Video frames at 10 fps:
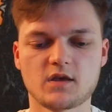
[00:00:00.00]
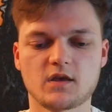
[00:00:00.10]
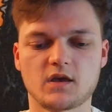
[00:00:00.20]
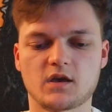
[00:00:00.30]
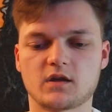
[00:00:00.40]

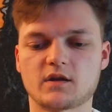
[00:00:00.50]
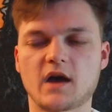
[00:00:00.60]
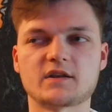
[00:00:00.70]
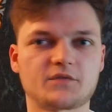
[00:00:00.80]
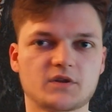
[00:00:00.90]
And I
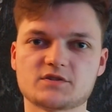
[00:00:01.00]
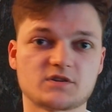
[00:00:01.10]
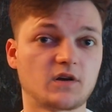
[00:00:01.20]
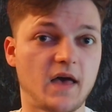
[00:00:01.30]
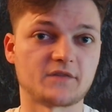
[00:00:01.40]
definitely
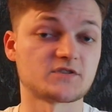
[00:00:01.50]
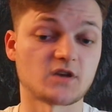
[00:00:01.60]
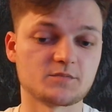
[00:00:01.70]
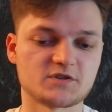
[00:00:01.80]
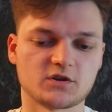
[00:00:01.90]
still have
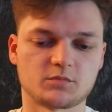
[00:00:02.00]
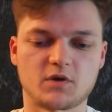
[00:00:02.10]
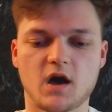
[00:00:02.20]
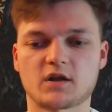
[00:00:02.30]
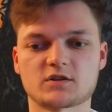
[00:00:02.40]
some sealed
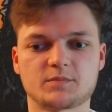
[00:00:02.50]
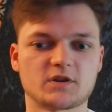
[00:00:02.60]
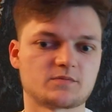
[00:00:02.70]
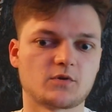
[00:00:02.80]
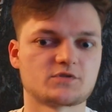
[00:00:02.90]
product, but
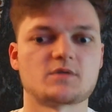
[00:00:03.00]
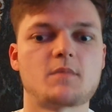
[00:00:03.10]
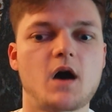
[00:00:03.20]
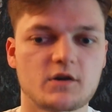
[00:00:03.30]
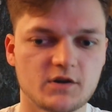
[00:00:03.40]
it's mostly
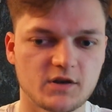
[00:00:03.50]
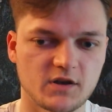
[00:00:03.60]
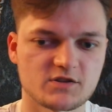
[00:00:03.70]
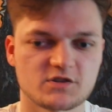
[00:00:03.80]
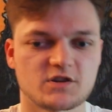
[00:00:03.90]
modern and
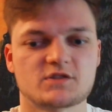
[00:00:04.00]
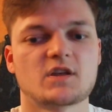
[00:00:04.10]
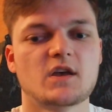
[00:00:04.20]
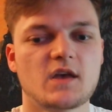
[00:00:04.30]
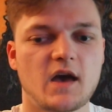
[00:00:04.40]
it's just
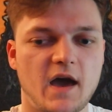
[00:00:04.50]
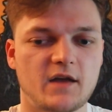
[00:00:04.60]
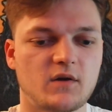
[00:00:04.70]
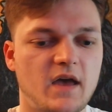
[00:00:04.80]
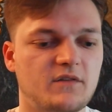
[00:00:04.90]
I
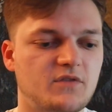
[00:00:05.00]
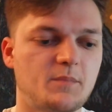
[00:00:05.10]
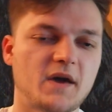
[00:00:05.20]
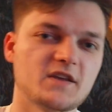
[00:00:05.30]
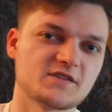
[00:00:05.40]
don't have the
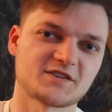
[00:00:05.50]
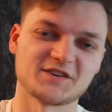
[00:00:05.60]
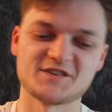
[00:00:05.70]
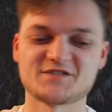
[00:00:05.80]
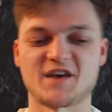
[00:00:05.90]
penny
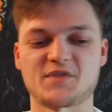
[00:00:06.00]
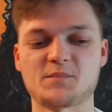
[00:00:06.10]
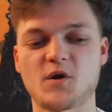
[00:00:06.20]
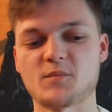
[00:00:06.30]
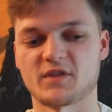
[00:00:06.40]
sleeves at the
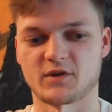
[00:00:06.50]
moment.